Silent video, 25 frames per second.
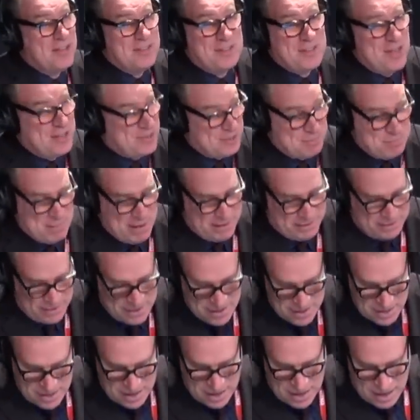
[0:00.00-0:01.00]
Yeah, doesn't exactly.
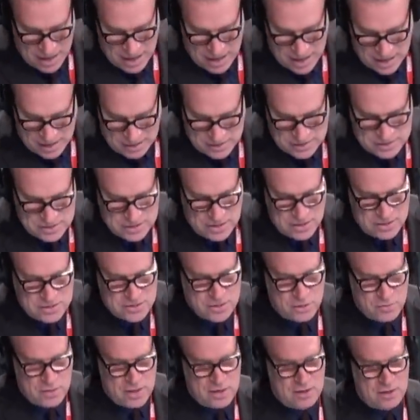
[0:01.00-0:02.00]
matter. And uh,
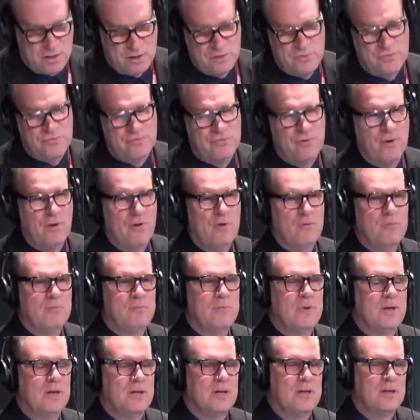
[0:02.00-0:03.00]
so they go
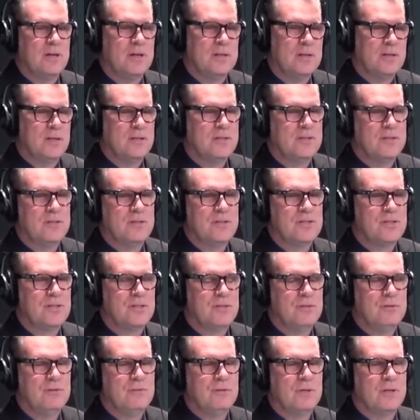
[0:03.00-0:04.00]
from uh, London
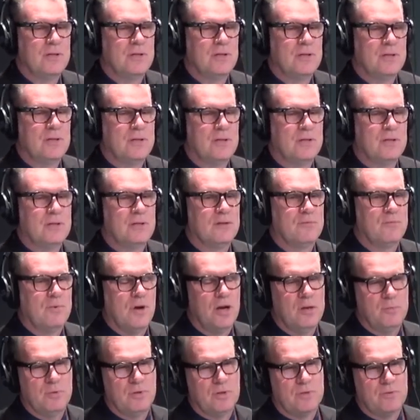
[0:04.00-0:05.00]
to uh,
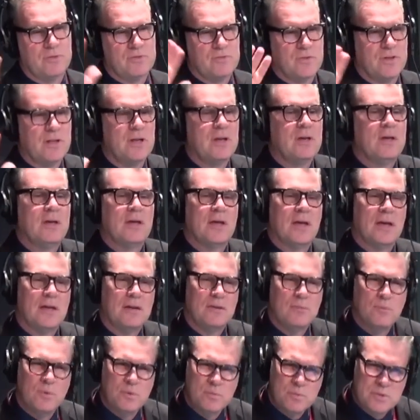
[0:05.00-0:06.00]
Rome and all the rest of it.
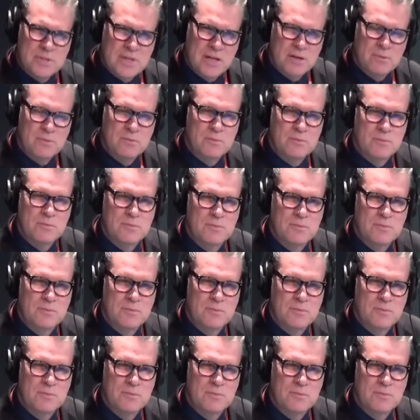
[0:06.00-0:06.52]
And what was that?